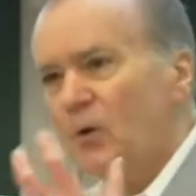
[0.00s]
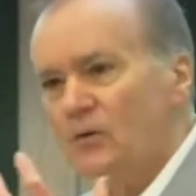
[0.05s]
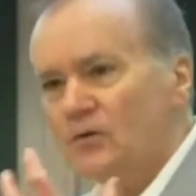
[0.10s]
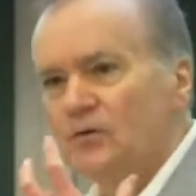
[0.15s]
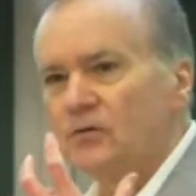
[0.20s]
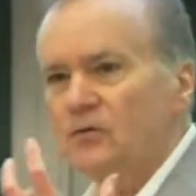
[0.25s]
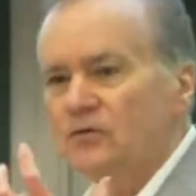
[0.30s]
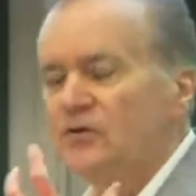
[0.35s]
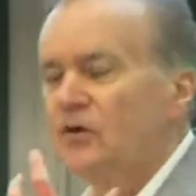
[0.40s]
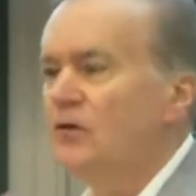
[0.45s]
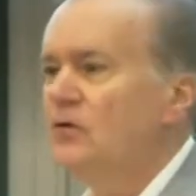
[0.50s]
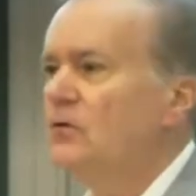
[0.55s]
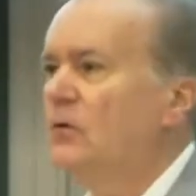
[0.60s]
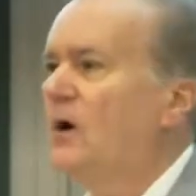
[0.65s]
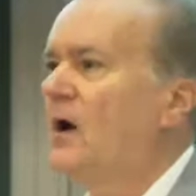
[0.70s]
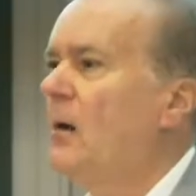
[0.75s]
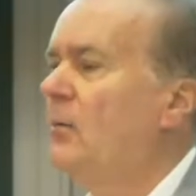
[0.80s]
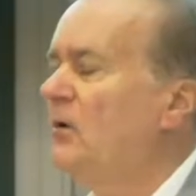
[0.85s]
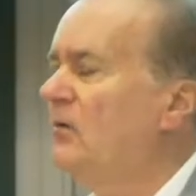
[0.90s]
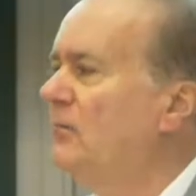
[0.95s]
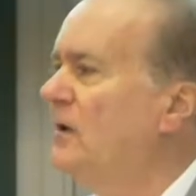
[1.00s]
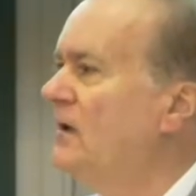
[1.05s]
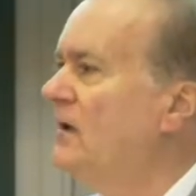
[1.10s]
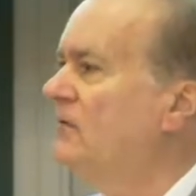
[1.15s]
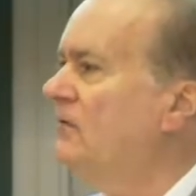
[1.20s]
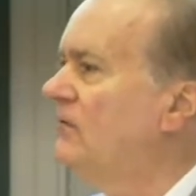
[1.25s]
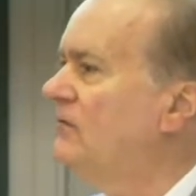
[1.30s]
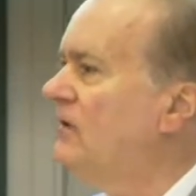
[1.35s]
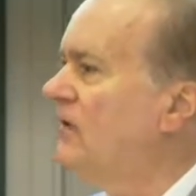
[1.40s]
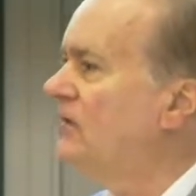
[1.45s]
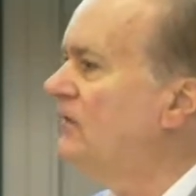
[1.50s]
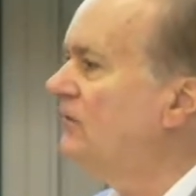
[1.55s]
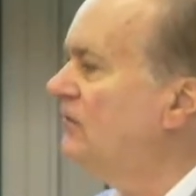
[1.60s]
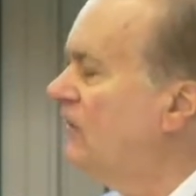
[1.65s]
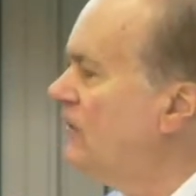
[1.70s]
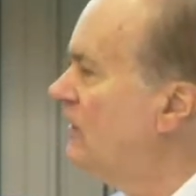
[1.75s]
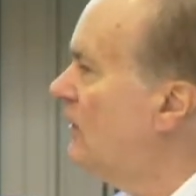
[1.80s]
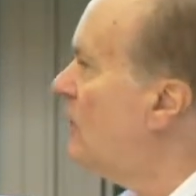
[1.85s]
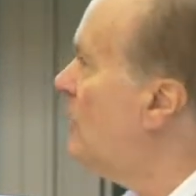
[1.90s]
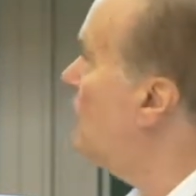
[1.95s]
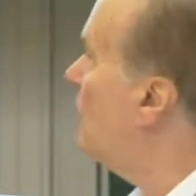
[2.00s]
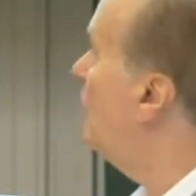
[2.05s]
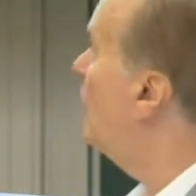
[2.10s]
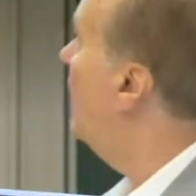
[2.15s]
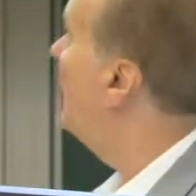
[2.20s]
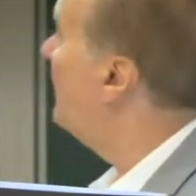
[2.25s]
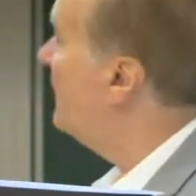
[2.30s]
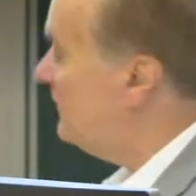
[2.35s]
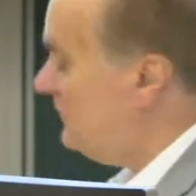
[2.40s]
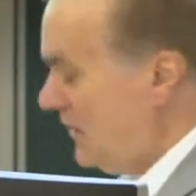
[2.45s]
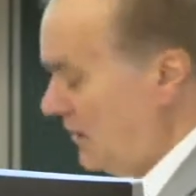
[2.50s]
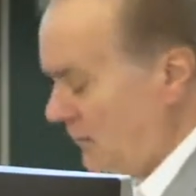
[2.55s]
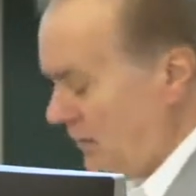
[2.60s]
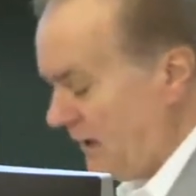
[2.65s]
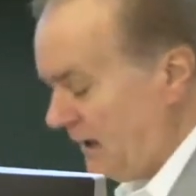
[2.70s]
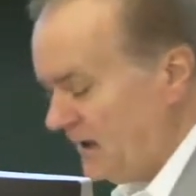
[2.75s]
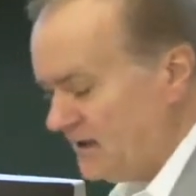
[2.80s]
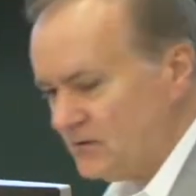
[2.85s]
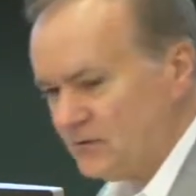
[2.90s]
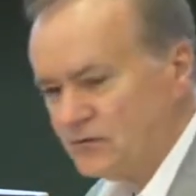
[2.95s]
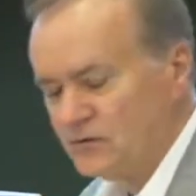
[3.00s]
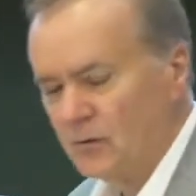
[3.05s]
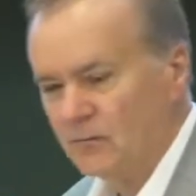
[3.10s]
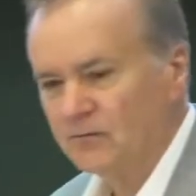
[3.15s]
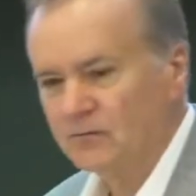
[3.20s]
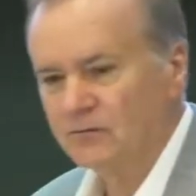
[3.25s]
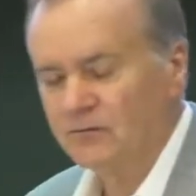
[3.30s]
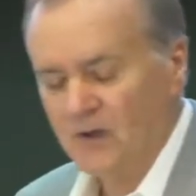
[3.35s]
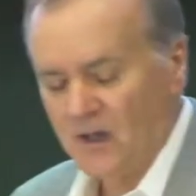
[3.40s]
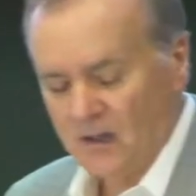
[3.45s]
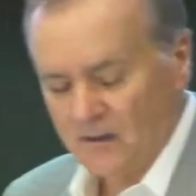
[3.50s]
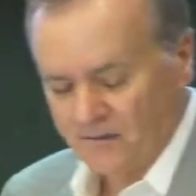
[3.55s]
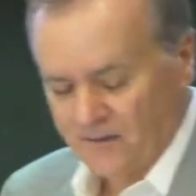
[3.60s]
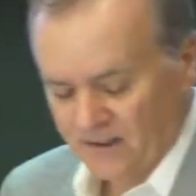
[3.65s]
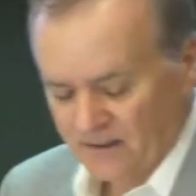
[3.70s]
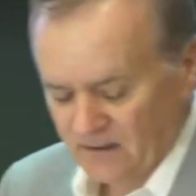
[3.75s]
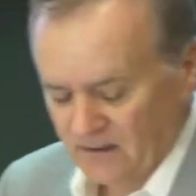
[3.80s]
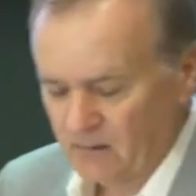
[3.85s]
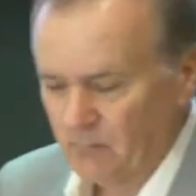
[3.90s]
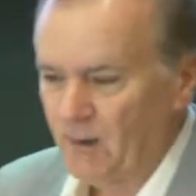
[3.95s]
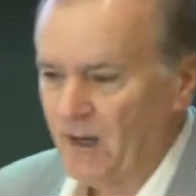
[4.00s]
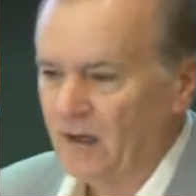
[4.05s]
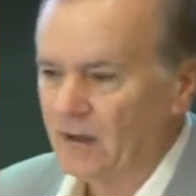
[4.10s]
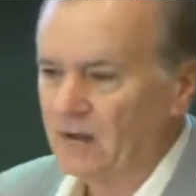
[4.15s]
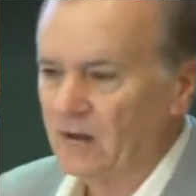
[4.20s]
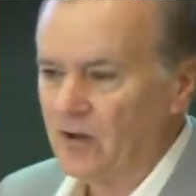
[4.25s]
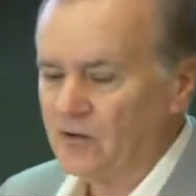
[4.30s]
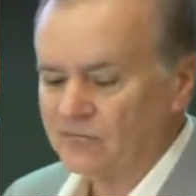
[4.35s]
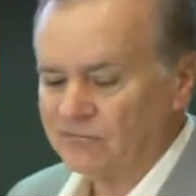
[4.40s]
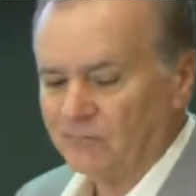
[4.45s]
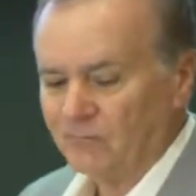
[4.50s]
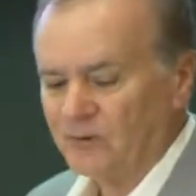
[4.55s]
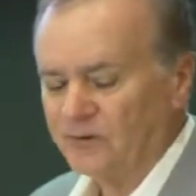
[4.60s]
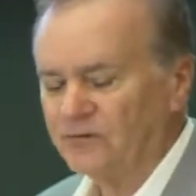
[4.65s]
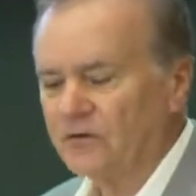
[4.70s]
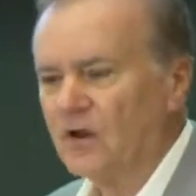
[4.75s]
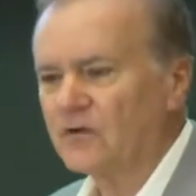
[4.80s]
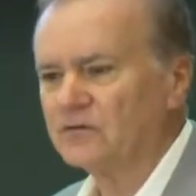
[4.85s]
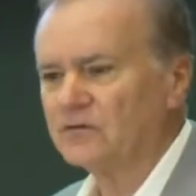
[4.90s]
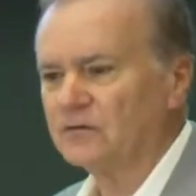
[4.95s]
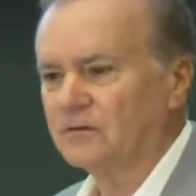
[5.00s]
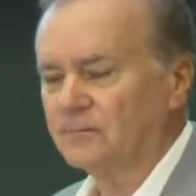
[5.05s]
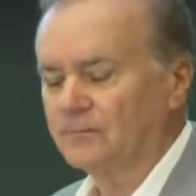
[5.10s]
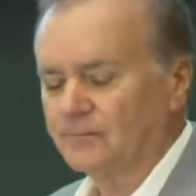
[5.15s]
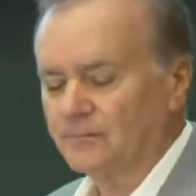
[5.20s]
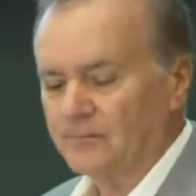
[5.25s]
want to show you a couple of minutes of this so that we're all on the same page in terms of thinking about classroom discussion.